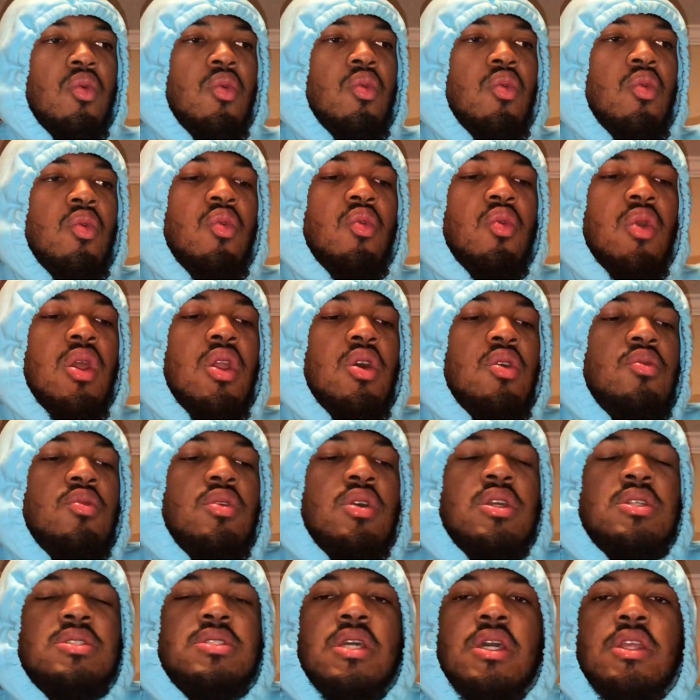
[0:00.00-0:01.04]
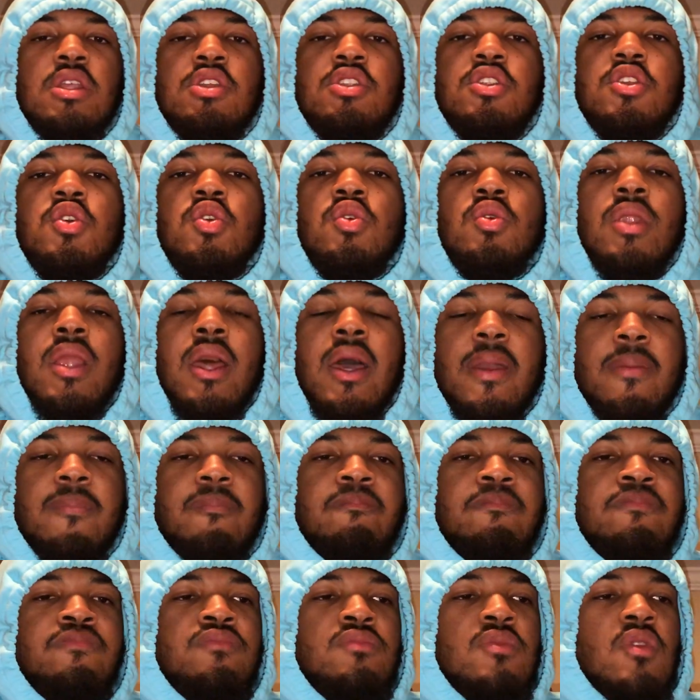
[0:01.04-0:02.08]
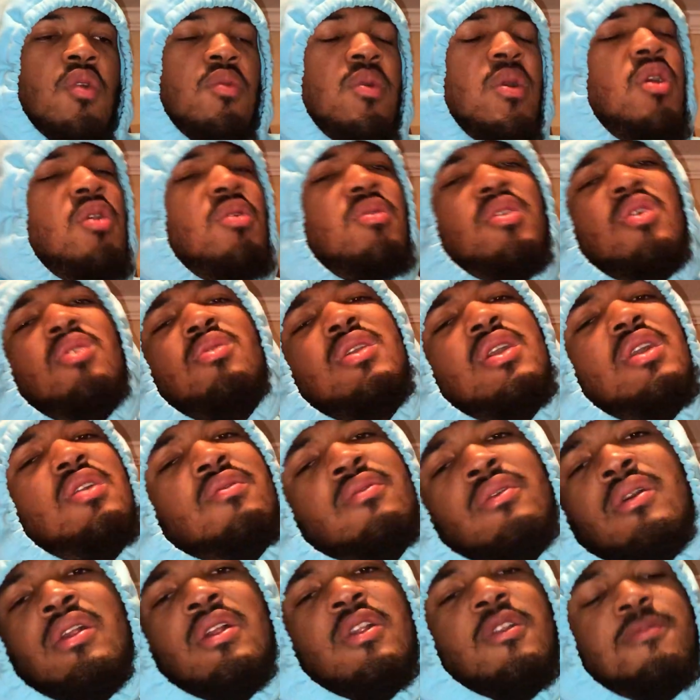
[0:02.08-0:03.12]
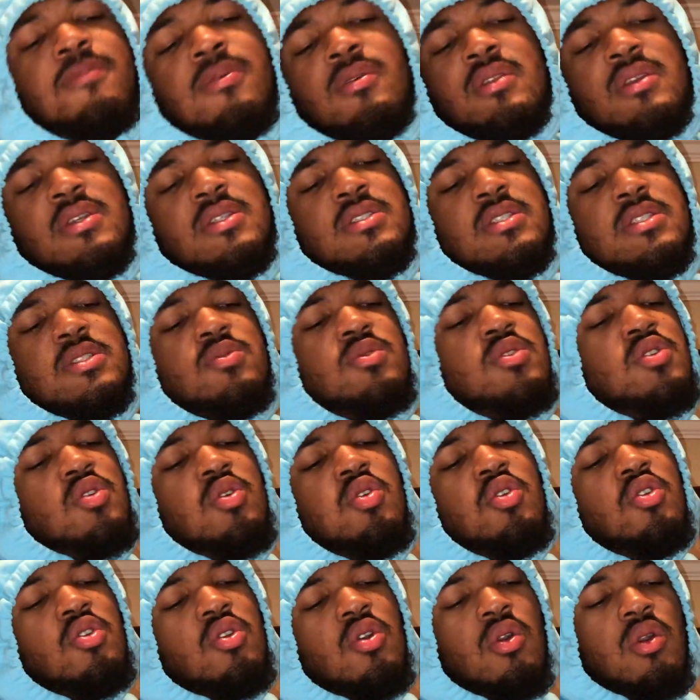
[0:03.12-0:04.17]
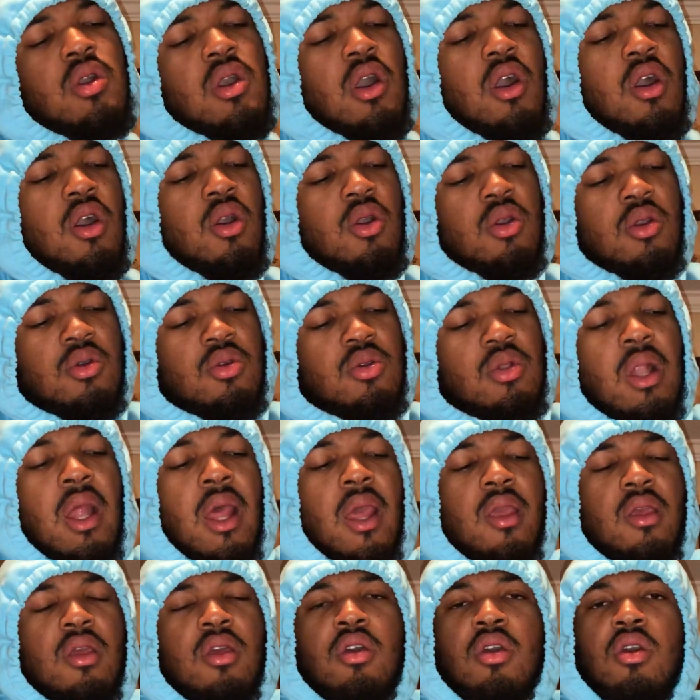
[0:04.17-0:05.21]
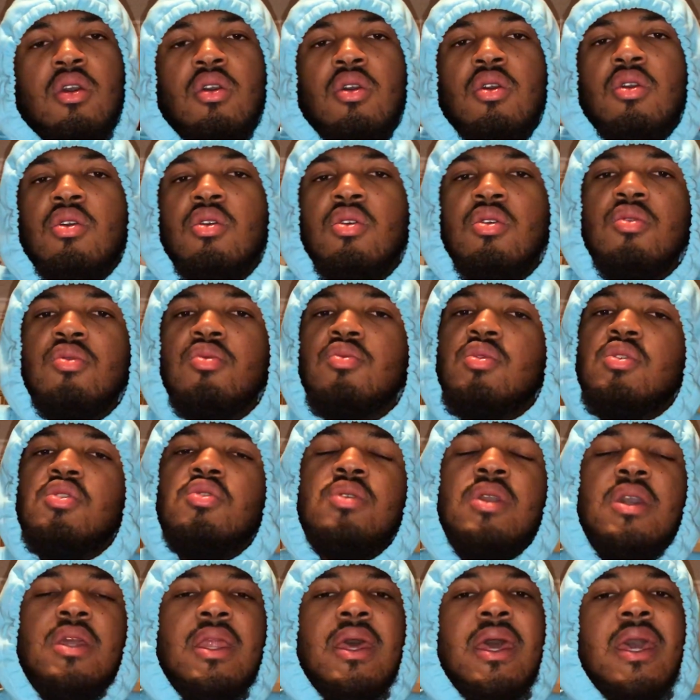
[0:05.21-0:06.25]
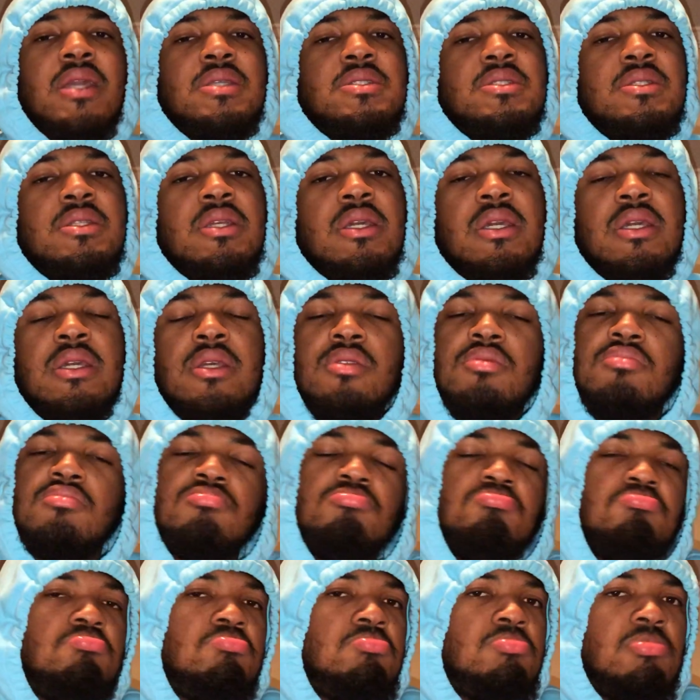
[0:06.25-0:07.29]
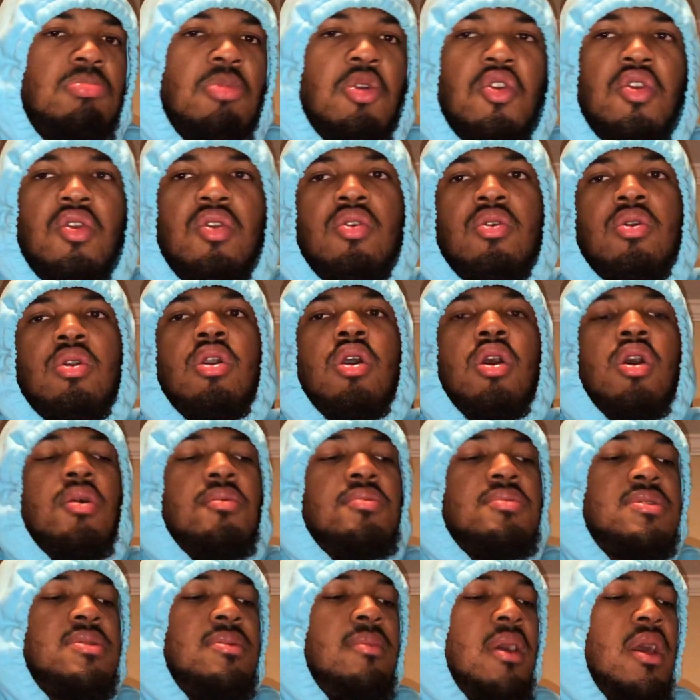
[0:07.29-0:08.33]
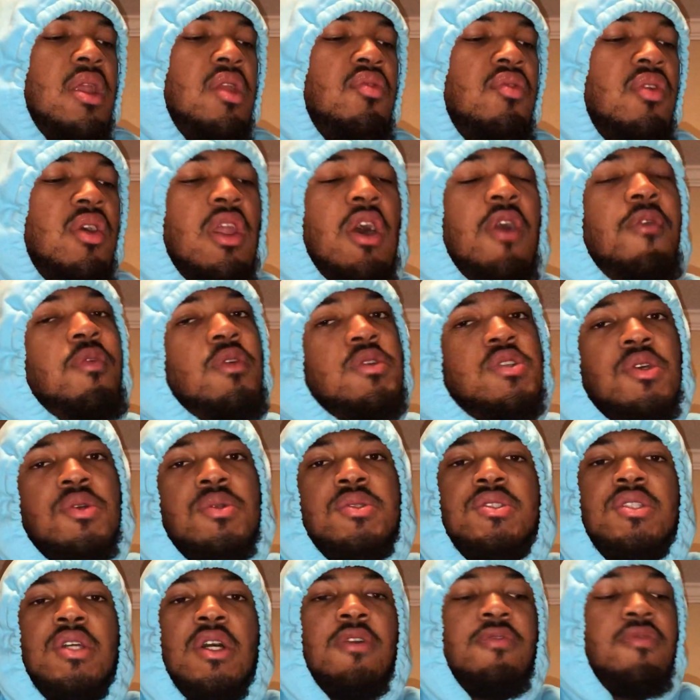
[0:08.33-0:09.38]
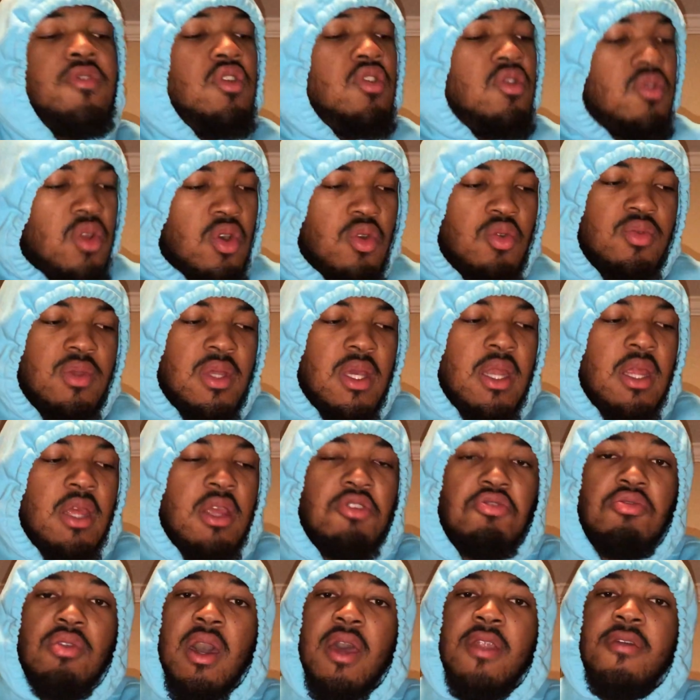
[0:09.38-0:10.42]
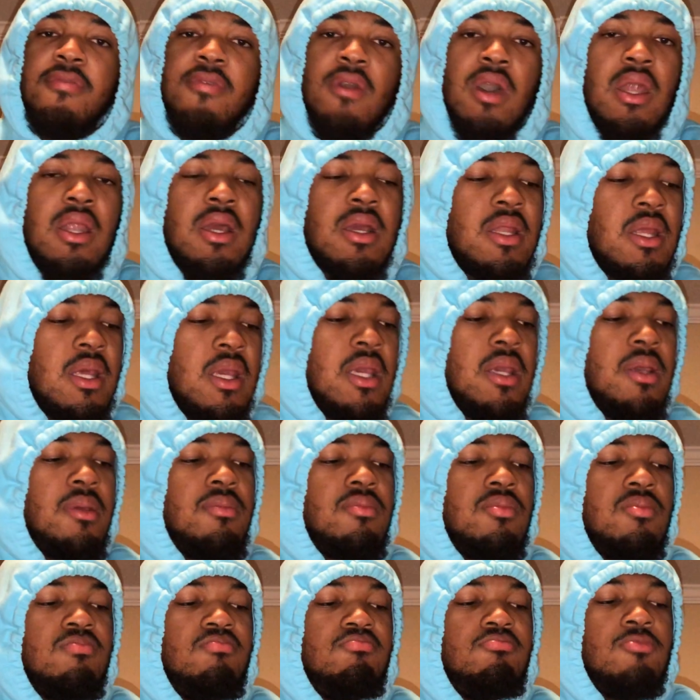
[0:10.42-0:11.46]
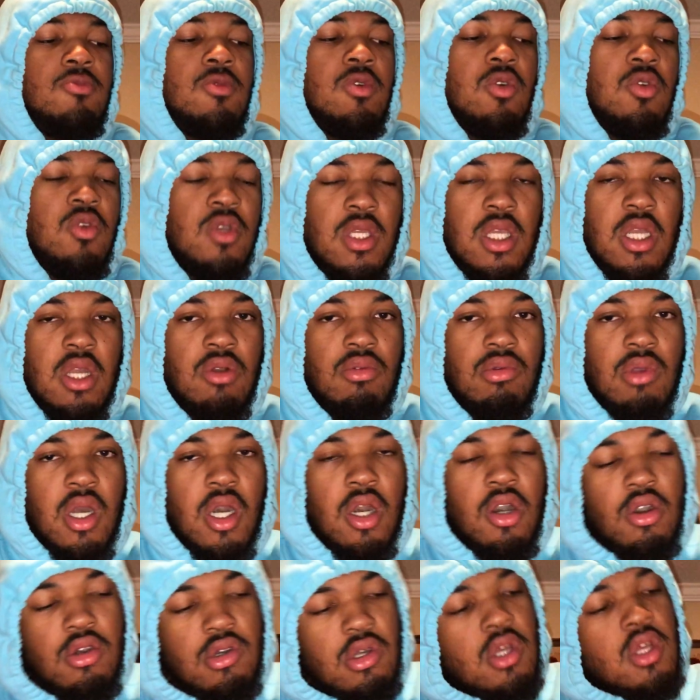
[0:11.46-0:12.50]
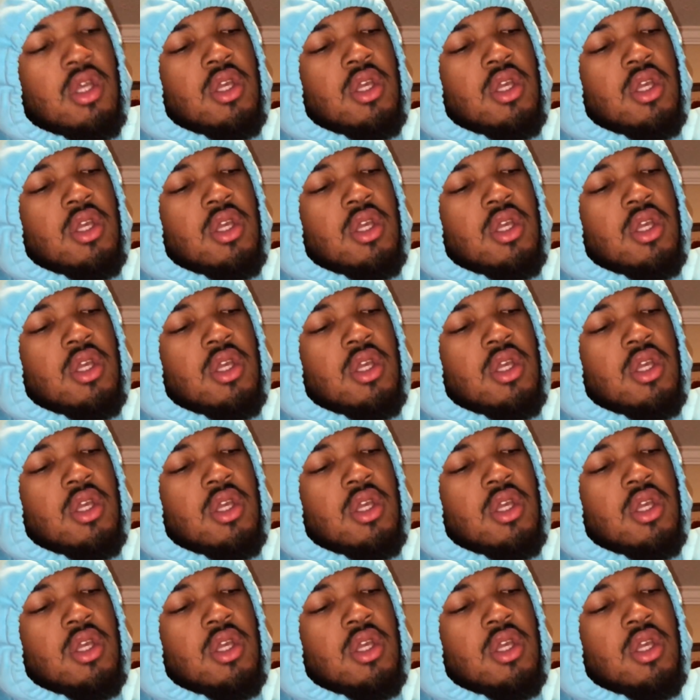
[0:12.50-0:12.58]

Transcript: what is there to do? Like, we don't get rid of the police because who you gonna call? Like, when you get in an accident, who you gonna call? When somebody run off with your stuff and you don't know who did it and you got to file a claim, who you gonna call?